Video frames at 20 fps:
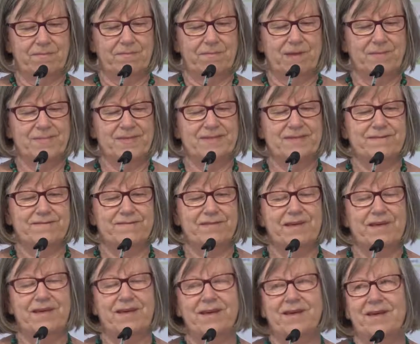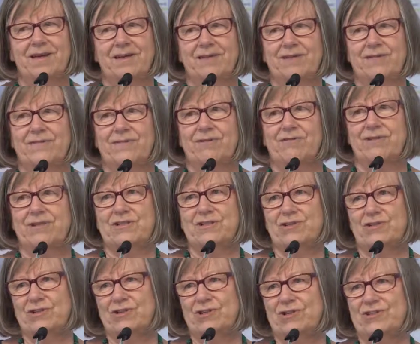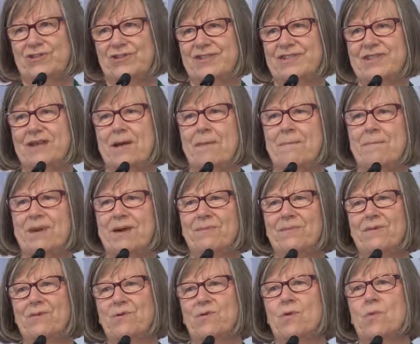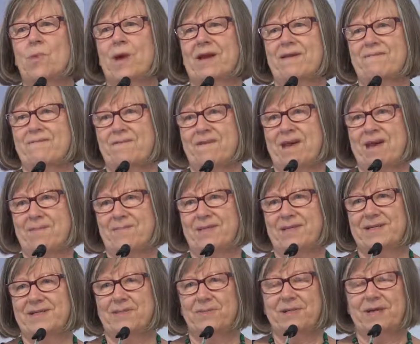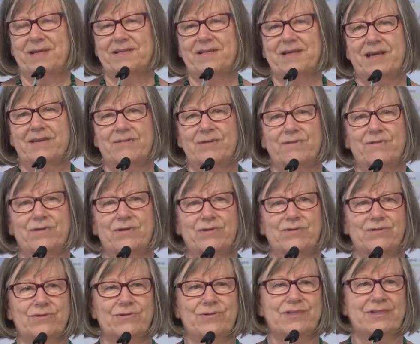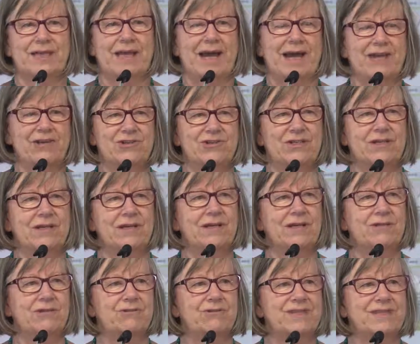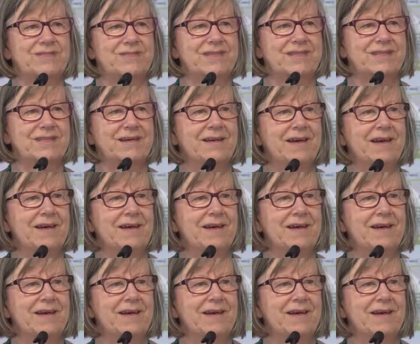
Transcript: members of the different Christian churches, but we're all the one family, so we get together at funerals, occasionally at Christmas.